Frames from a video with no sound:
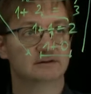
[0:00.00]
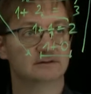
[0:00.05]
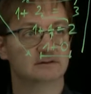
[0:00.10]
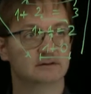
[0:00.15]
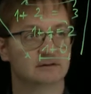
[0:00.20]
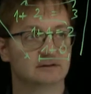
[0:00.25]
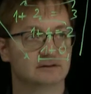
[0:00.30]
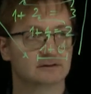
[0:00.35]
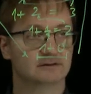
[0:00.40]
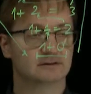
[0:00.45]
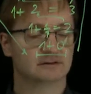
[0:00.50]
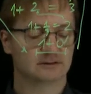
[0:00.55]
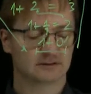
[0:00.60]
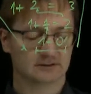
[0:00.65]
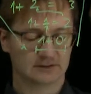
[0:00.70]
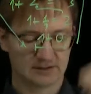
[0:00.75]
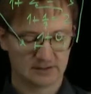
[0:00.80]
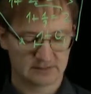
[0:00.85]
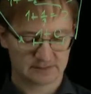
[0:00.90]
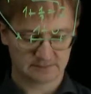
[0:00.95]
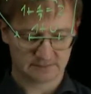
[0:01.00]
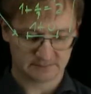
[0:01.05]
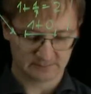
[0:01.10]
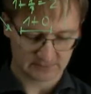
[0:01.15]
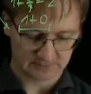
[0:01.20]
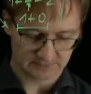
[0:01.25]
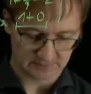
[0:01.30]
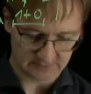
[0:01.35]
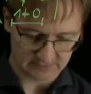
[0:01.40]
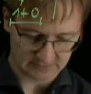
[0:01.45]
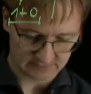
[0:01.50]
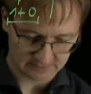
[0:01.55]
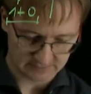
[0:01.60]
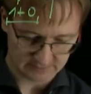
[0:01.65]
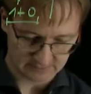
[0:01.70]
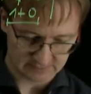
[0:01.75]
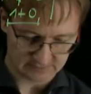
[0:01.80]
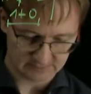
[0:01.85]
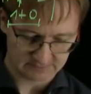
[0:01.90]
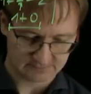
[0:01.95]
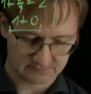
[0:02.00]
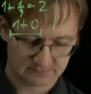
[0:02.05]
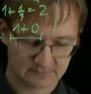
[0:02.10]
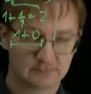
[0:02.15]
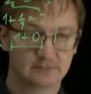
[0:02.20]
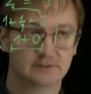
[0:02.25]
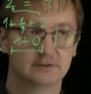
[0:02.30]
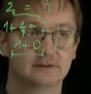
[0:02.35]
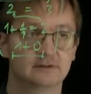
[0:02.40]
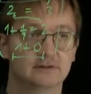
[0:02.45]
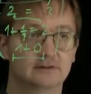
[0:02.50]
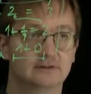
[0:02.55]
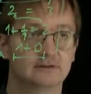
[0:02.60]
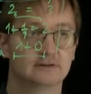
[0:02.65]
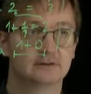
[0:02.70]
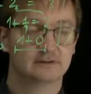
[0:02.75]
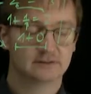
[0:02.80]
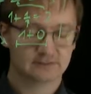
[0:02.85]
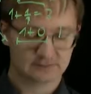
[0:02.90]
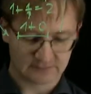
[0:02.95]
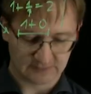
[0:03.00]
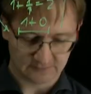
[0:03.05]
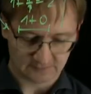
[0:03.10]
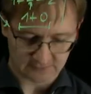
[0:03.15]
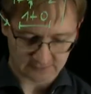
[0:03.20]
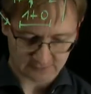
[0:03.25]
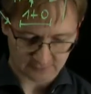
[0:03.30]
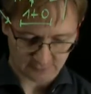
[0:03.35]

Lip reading: it here with my different